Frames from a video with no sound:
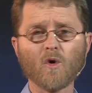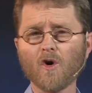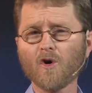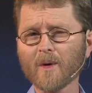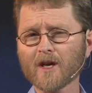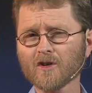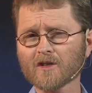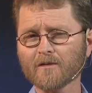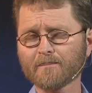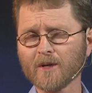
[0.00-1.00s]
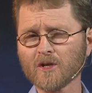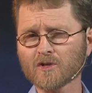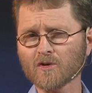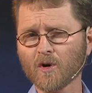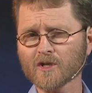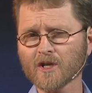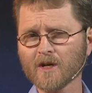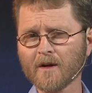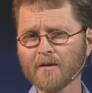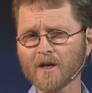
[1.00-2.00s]
Or we could have been taught,
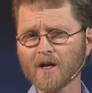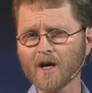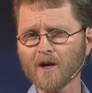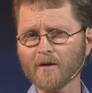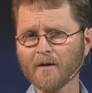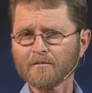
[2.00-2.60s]
you know,